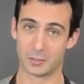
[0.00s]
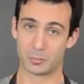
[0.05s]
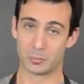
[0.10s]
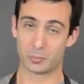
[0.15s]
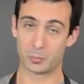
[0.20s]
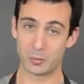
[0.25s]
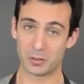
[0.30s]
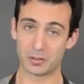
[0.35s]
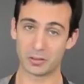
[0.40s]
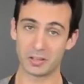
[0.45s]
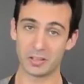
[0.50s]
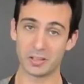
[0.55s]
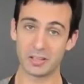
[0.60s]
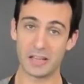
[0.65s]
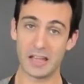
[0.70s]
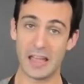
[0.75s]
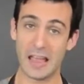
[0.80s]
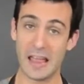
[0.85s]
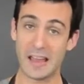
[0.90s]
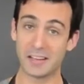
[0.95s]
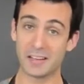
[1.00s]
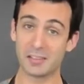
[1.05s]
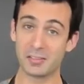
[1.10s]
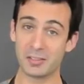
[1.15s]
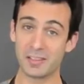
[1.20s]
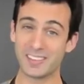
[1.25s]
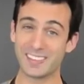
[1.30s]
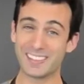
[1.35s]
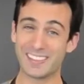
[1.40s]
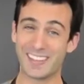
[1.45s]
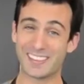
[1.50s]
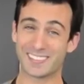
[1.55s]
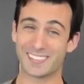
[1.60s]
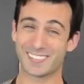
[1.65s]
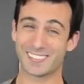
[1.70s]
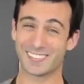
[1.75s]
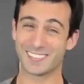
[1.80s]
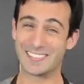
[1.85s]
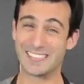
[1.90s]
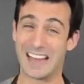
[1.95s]
But really, anything that
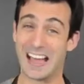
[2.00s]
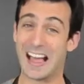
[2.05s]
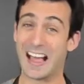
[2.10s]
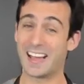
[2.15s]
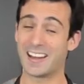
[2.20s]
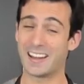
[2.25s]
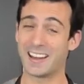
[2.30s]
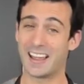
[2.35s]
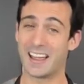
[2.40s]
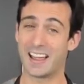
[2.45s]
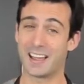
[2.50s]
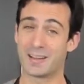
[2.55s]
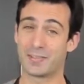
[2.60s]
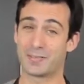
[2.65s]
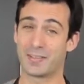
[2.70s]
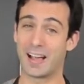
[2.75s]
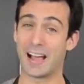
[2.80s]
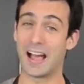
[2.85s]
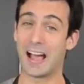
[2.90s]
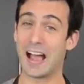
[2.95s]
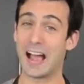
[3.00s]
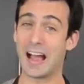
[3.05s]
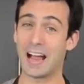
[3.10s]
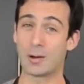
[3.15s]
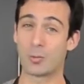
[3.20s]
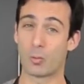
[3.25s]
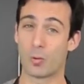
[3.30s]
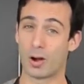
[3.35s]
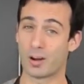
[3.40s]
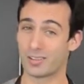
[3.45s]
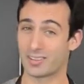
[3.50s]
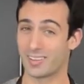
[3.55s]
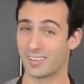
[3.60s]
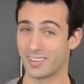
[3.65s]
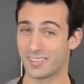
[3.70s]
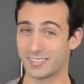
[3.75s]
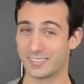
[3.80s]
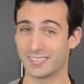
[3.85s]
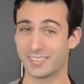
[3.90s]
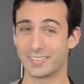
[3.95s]
does not have a high water
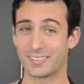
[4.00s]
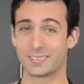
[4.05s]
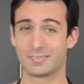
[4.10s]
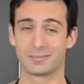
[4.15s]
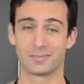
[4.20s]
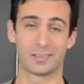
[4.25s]
content,